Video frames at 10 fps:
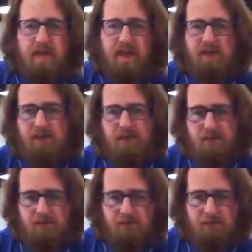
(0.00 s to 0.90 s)

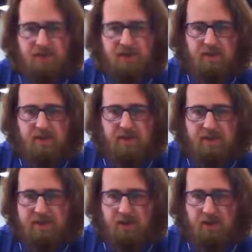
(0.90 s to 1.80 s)
and mentioned
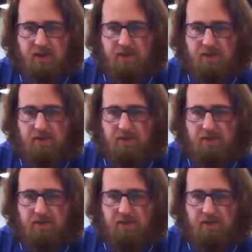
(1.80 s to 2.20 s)
briefly some of the